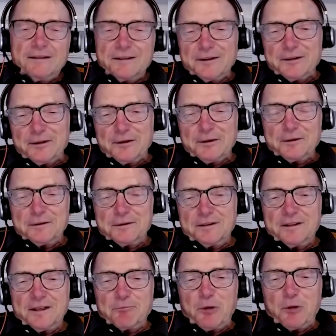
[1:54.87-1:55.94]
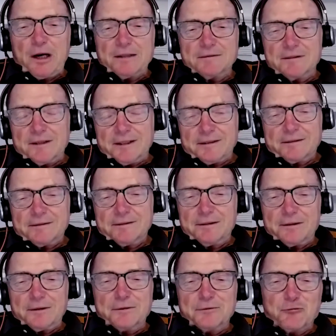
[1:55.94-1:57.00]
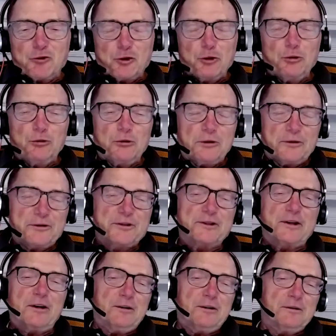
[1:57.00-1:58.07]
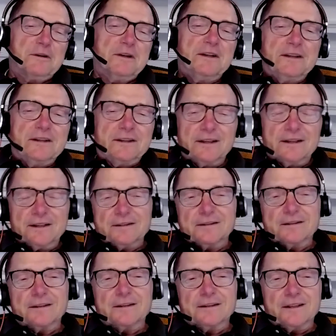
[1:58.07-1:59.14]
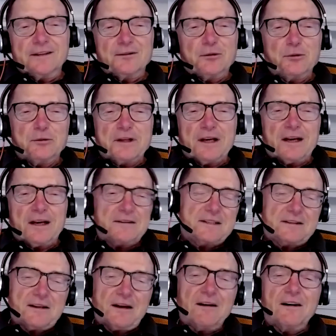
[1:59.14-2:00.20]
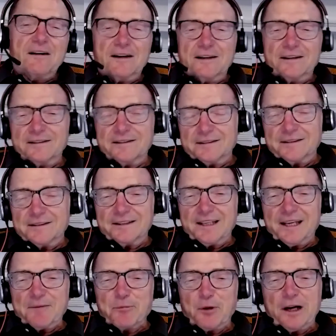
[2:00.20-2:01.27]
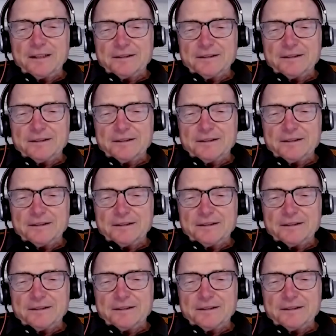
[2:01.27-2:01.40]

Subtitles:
They bought like, 2 or so in 2009, and then they bought